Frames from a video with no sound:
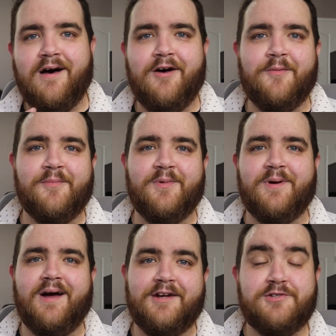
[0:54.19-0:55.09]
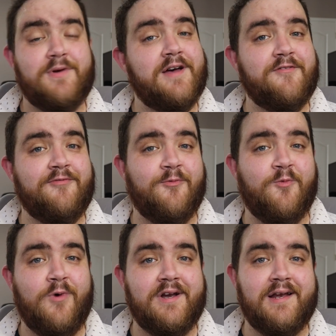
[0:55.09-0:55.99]
Um, I do have
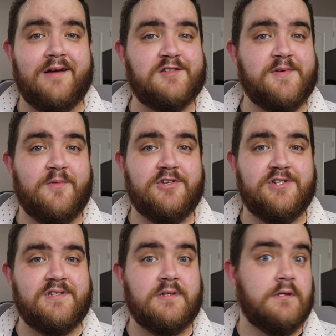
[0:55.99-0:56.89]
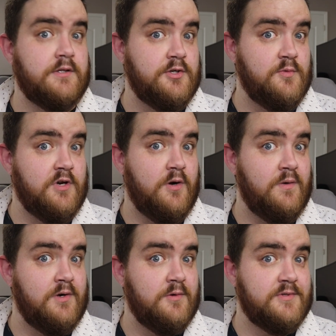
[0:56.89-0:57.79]
one announcement, which is a new
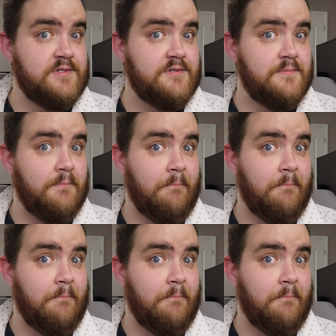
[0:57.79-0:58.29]
co host.